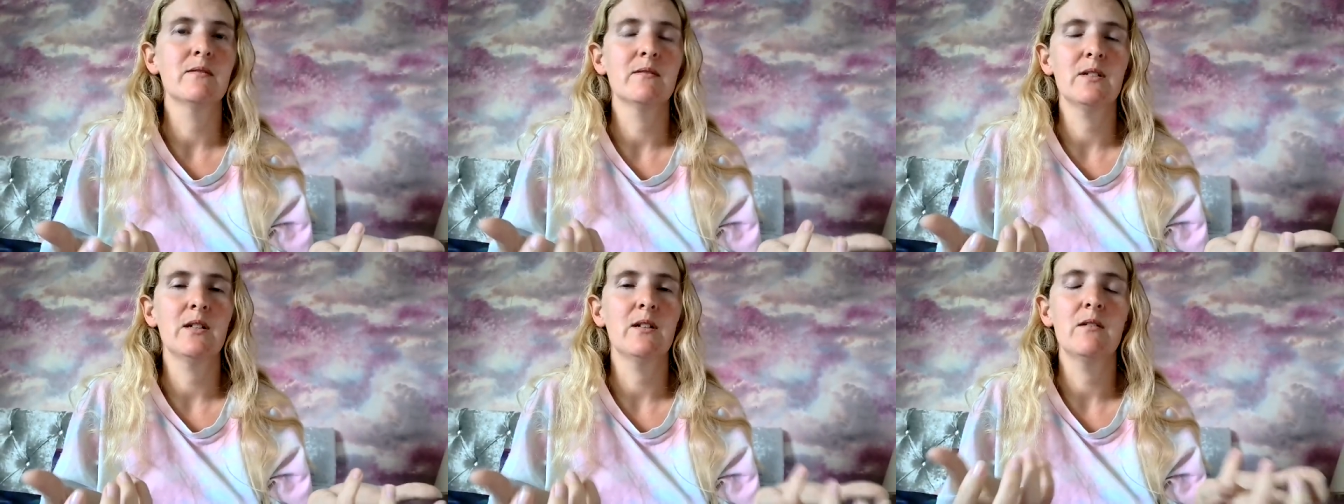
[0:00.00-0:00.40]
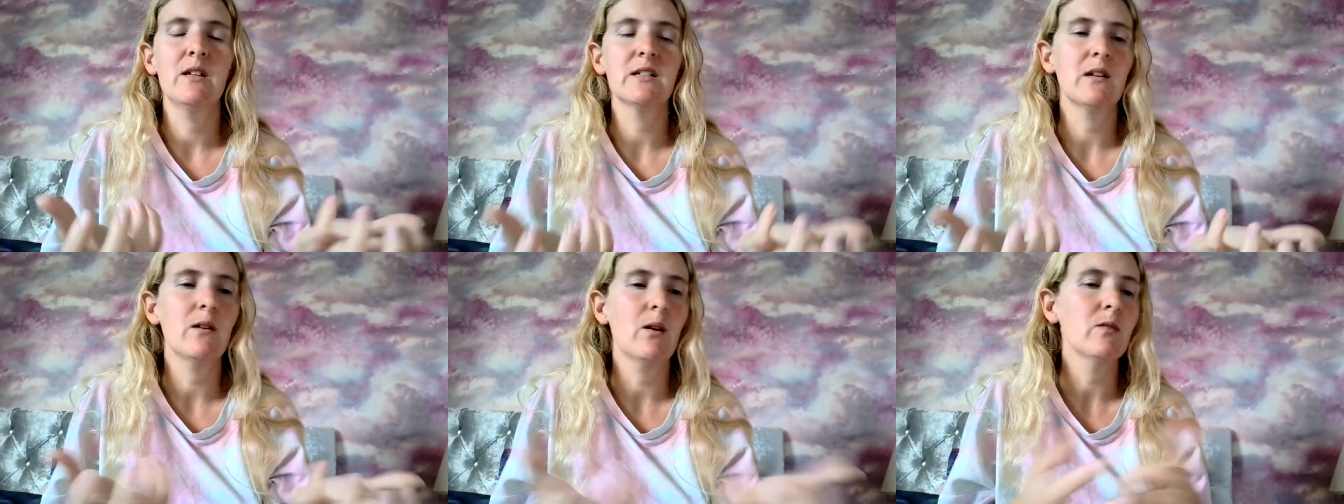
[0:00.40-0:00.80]
you know
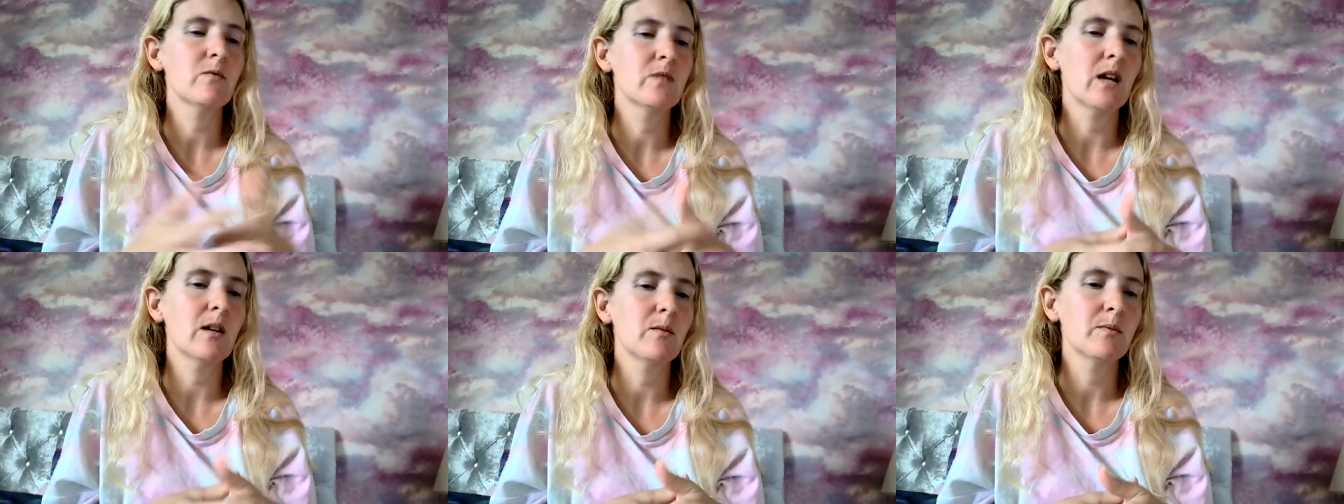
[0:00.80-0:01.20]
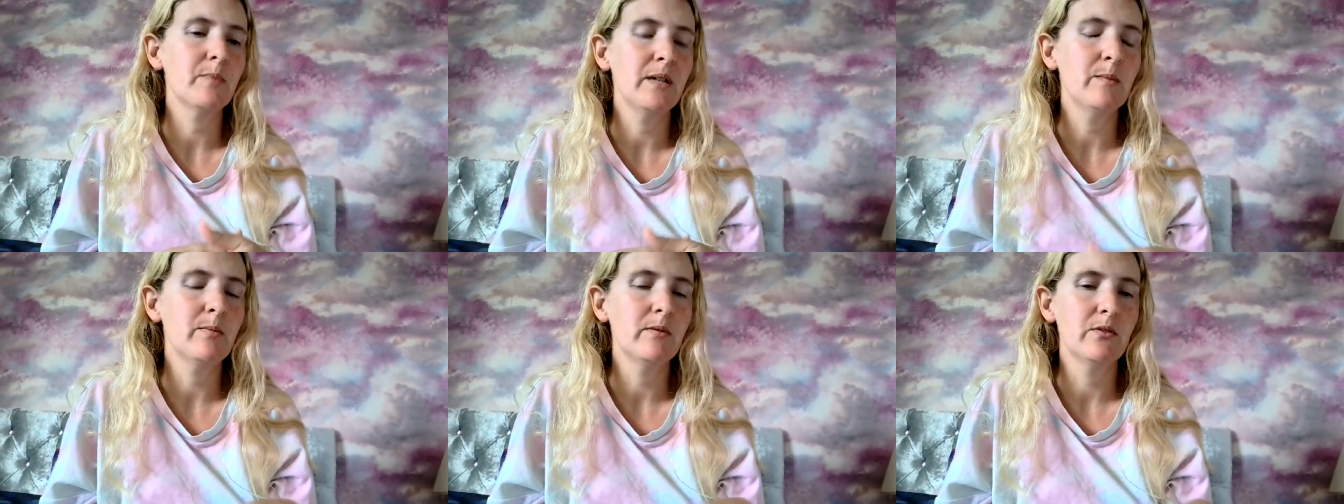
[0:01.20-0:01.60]
there's a lot of gullible
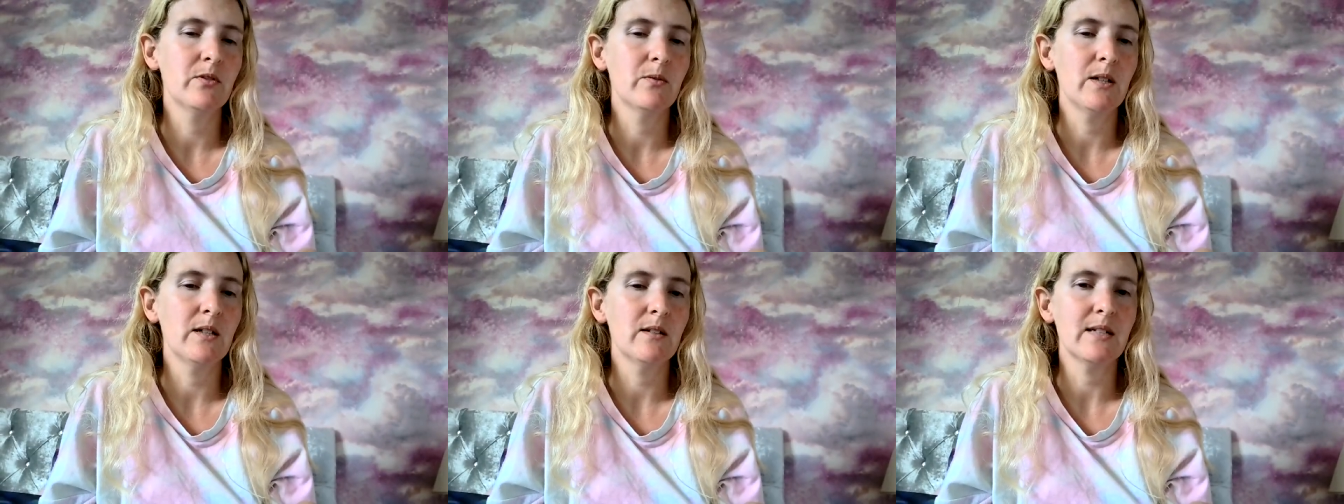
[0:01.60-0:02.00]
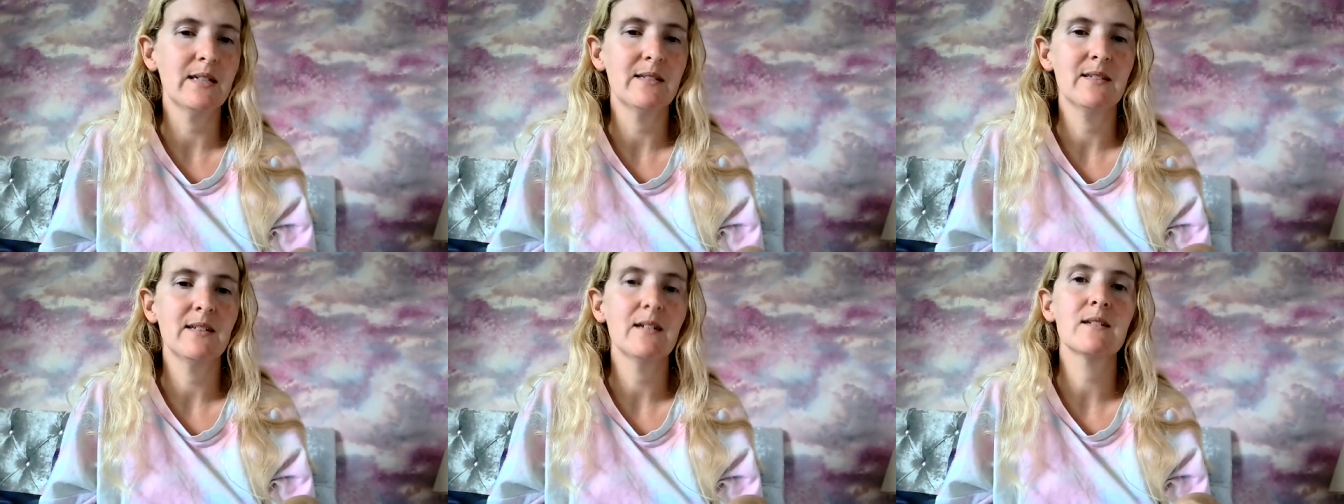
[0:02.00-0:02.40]
people in the world
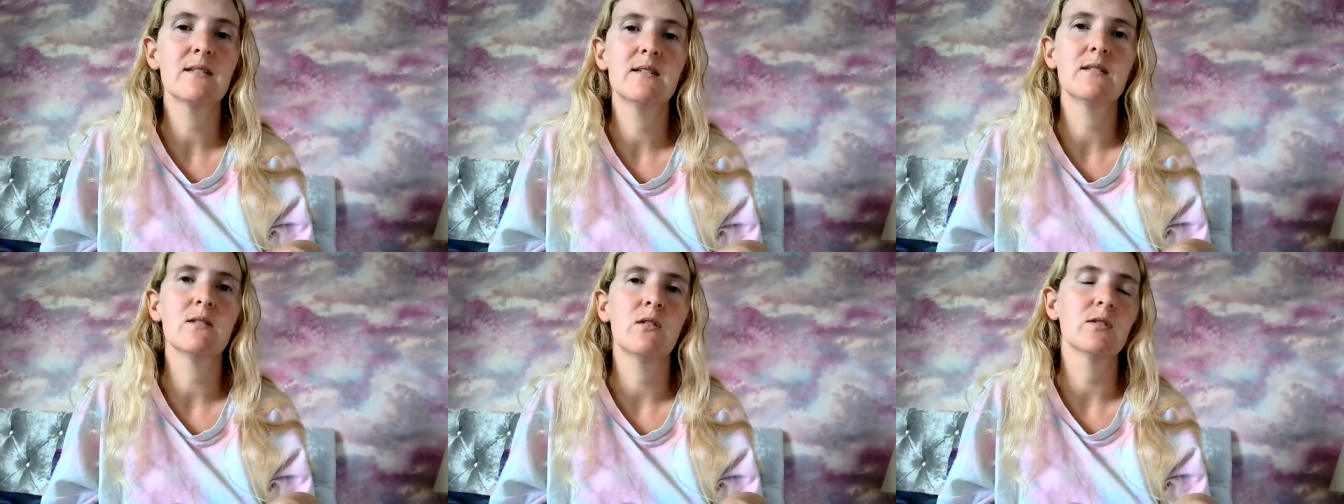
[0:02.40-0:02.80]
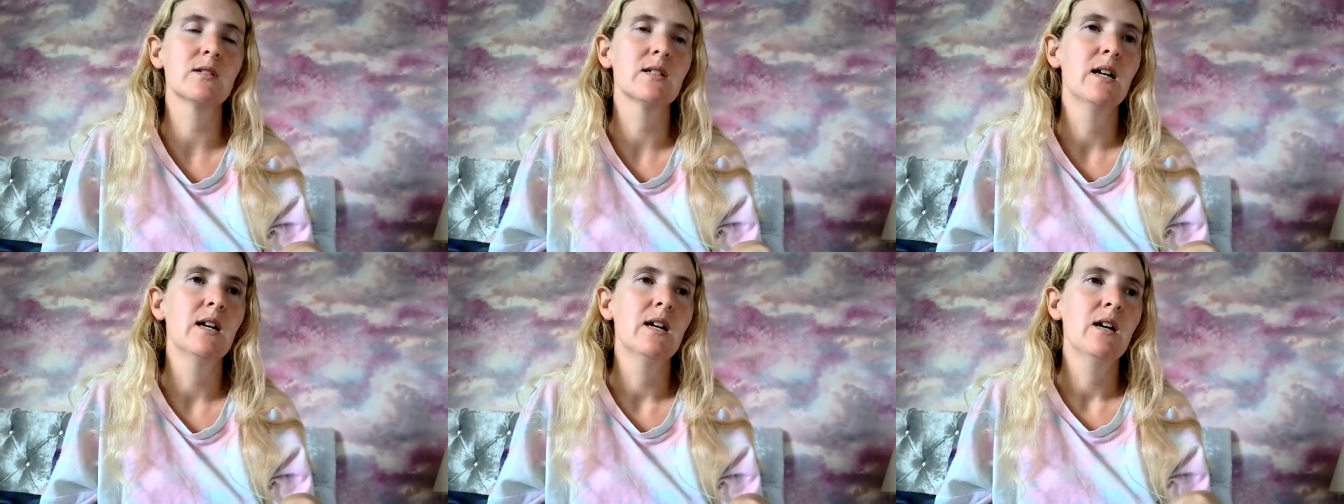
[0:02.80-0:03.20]
and sex is
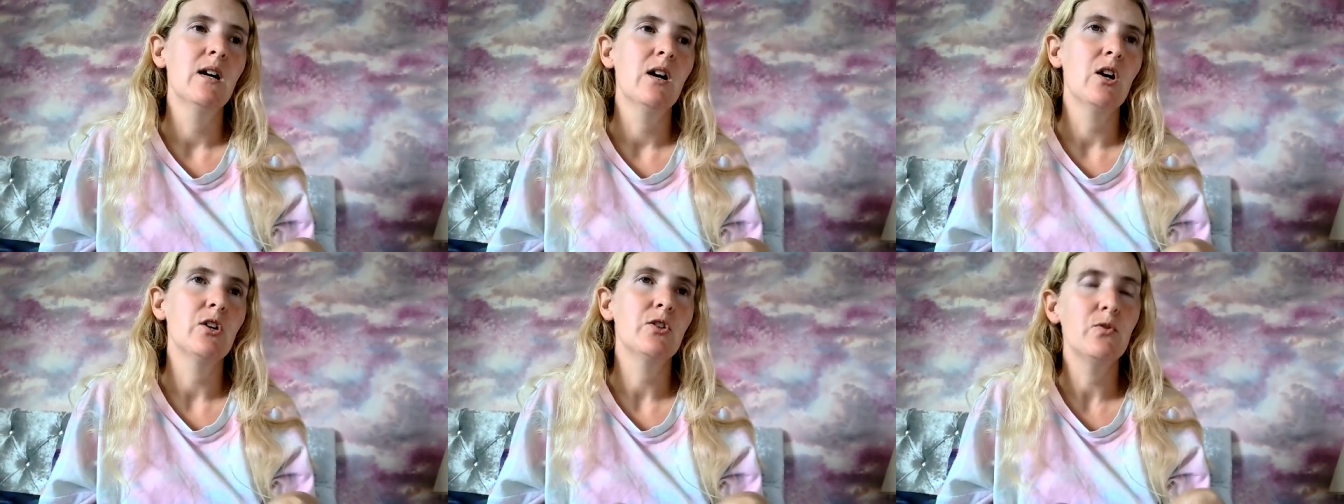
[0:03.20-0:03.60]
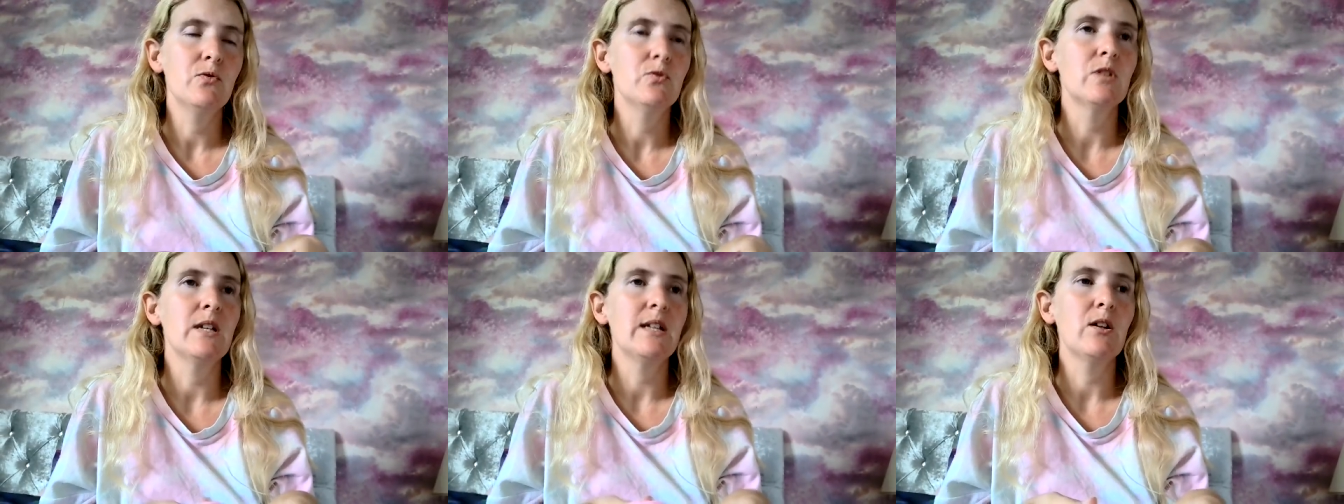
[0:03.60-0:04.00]
not a
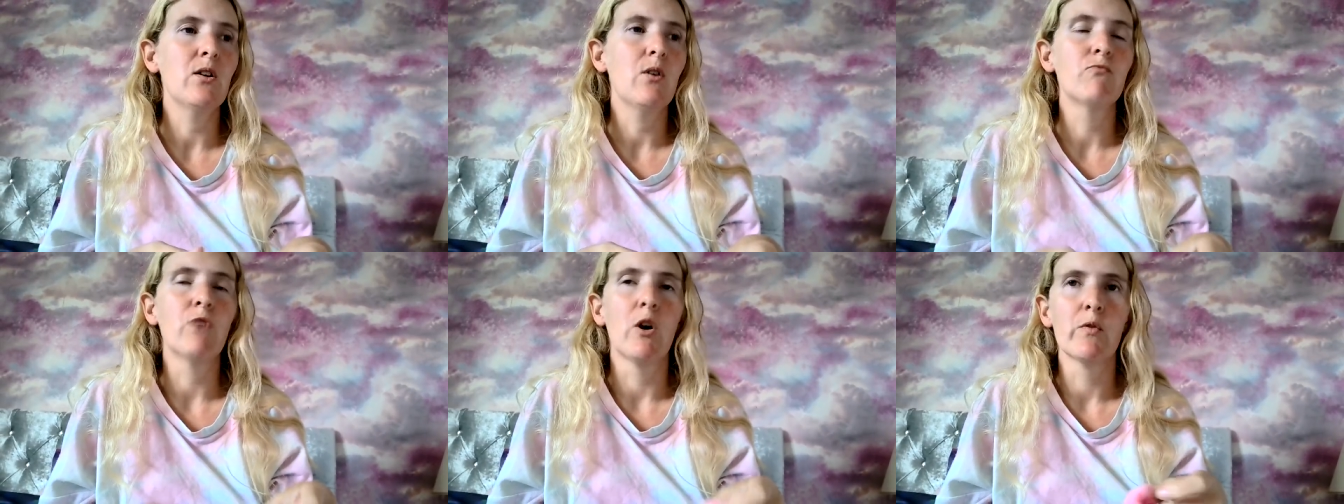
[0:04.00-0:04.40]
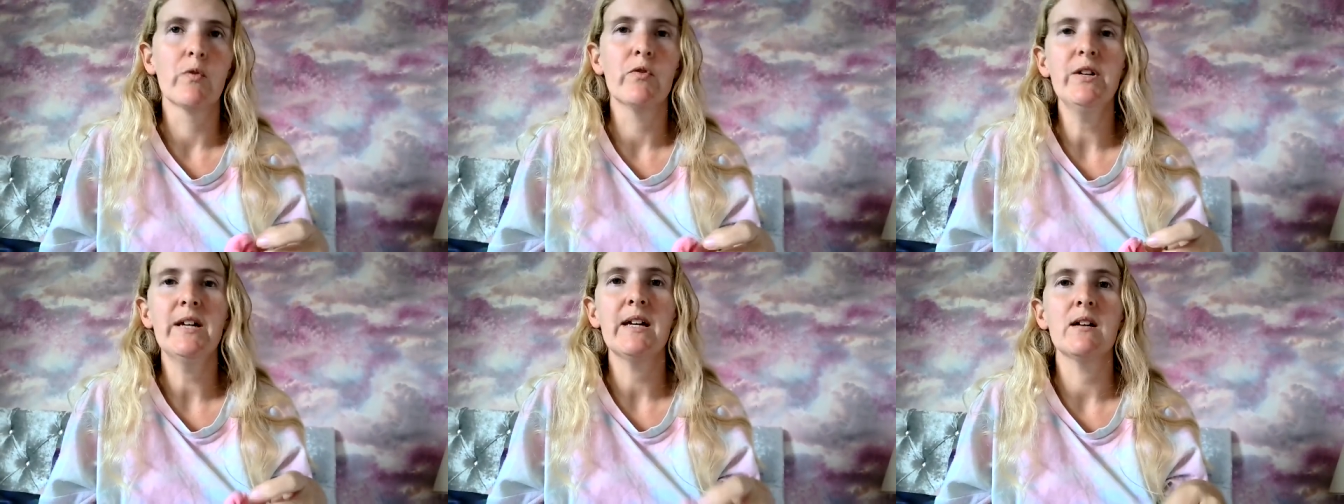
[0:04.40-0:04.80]
hugely wrong
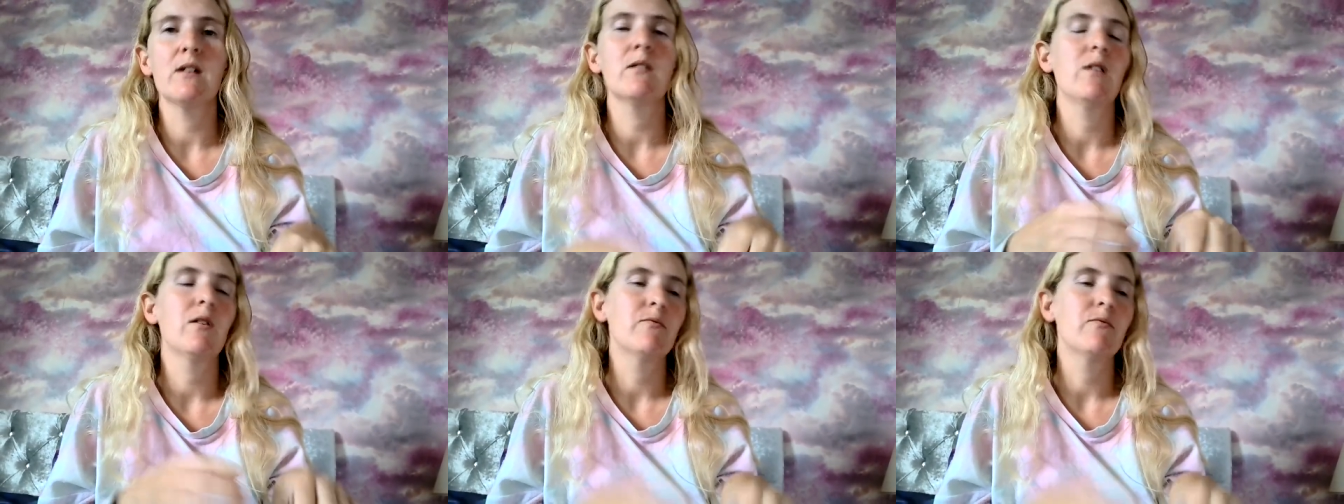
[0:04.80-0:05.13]
thing.